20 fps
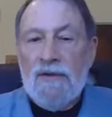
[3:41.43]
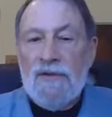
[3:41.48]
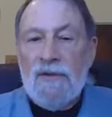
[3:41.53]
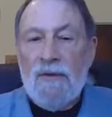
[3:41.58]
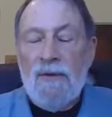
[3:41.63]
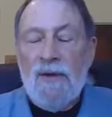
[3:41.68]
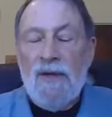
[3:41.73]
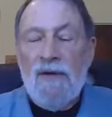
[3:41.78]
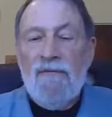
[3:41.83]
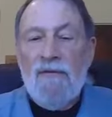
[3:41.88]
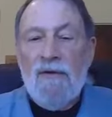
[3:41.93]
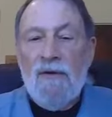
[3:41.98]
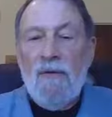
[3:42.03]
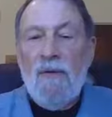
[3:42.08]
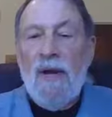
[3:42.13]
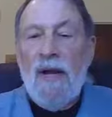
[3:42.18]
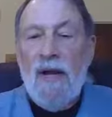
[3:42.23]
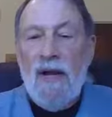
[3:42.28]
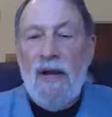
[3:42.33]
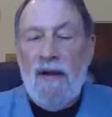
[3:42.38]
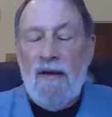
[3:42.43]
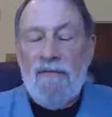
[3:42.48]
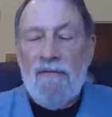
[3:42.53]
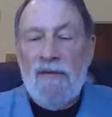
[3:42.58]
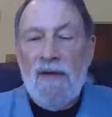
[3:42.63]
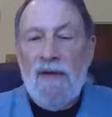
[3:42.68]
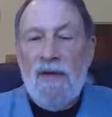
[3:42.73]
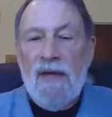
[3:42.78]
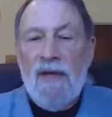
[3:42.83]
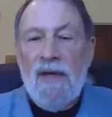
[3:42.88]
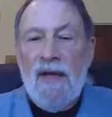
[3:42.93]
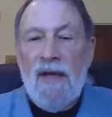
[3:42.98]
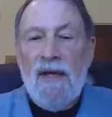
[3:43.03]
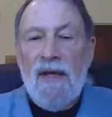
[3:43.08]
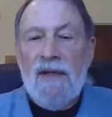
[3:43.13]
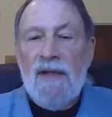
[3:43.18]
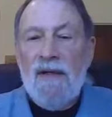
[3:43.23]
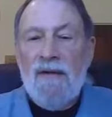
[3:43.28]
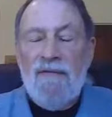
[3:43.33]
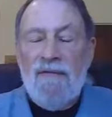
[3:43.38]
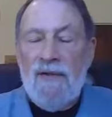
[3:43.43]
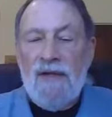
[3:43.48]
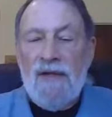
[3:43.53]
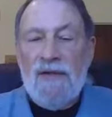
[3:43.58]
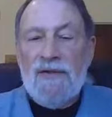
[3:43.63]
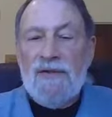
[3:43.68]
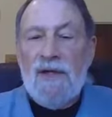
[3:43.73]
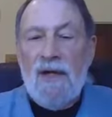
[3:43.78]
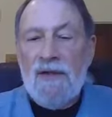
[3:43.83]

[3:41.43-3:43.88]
So if you have any of these